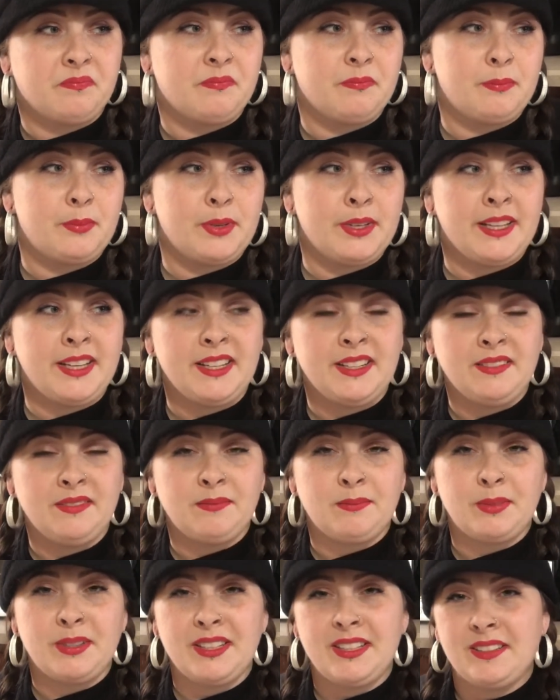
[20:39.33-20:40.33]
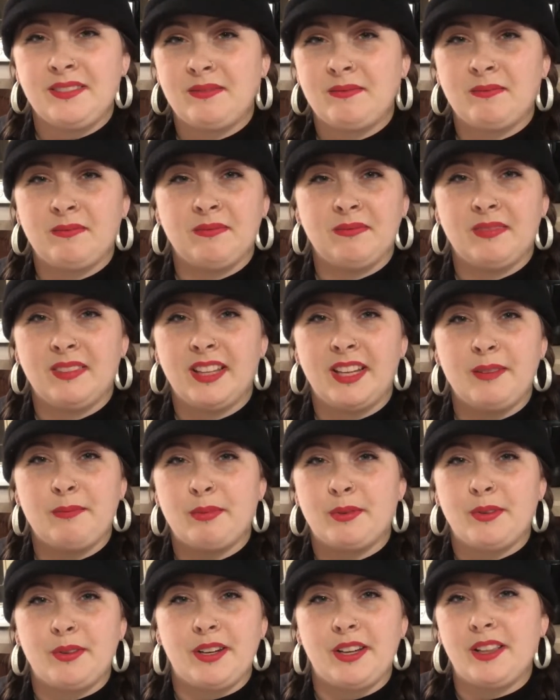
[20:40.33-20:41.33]
pretty light
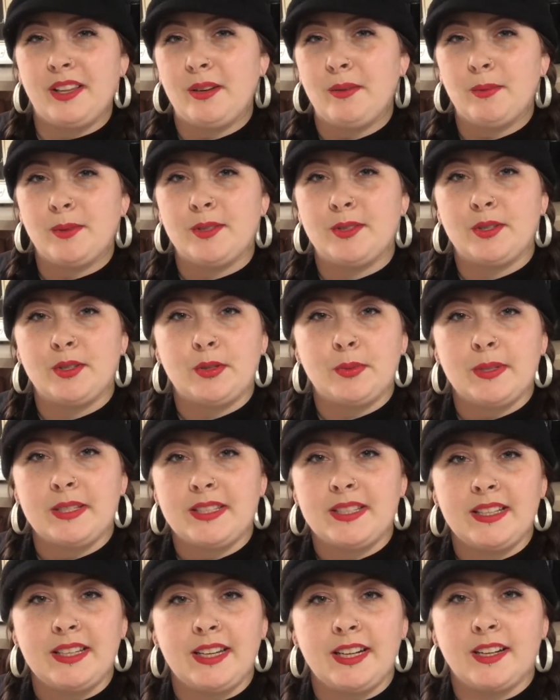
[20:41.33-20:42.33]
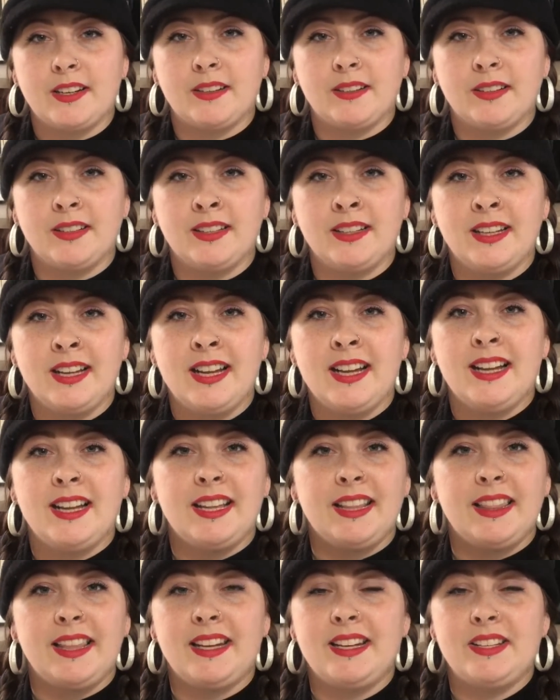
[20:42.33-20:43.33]
pruning, like once or twice a year.
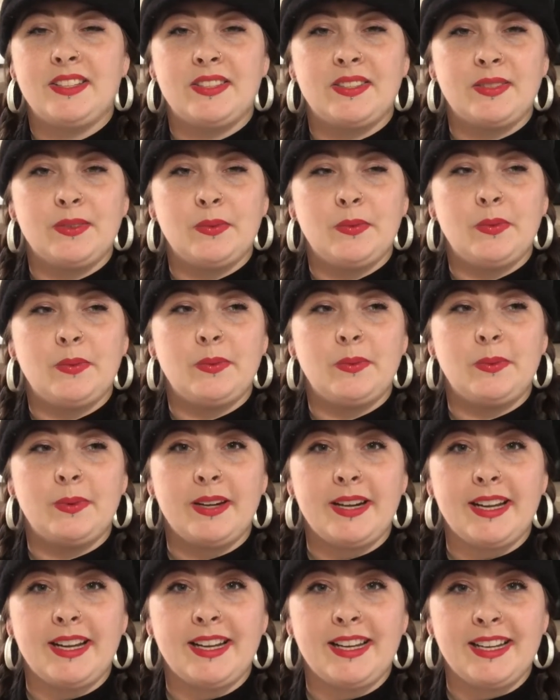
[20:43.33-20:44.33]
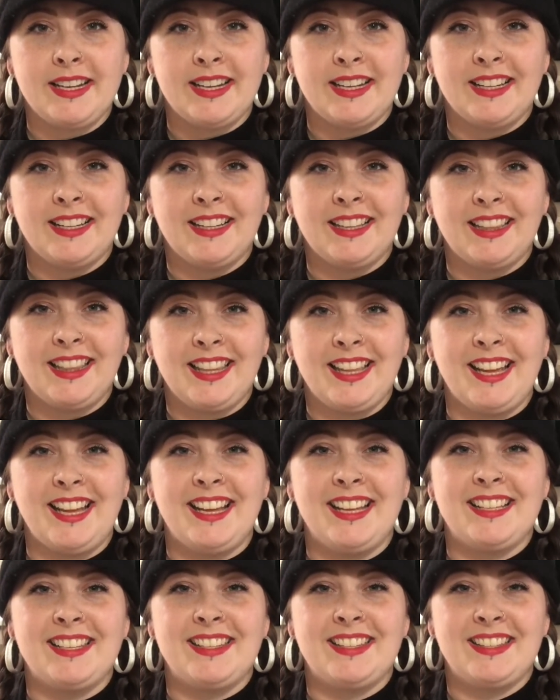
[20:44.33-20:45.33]
That is way
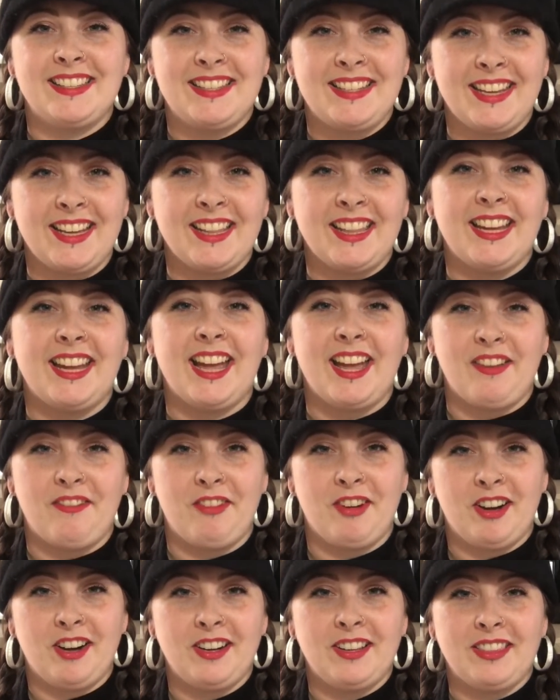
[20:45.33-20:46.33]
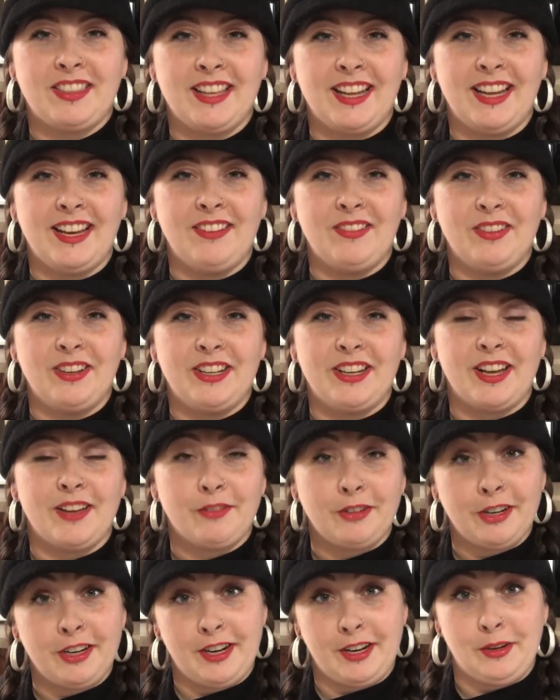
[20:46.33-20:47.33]
less daily effort than when you have
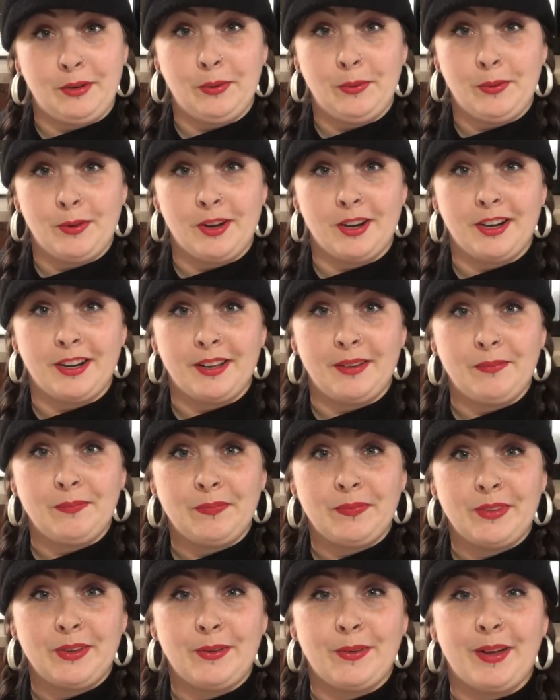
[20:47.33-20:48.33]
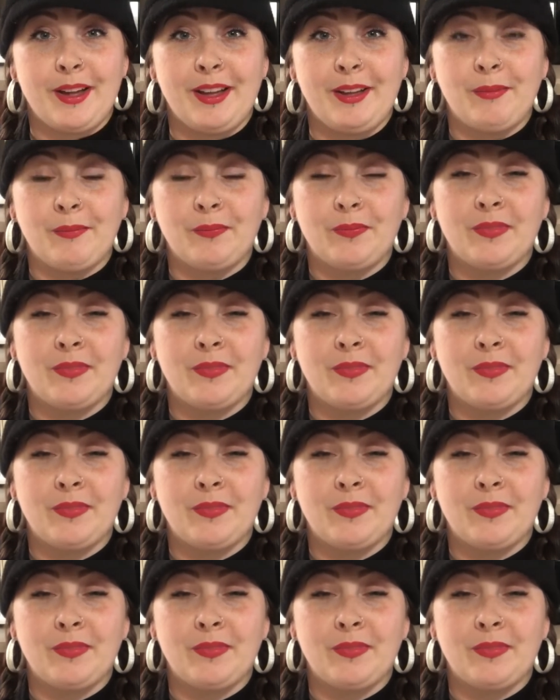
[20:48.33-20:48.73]
your annual garden, okay?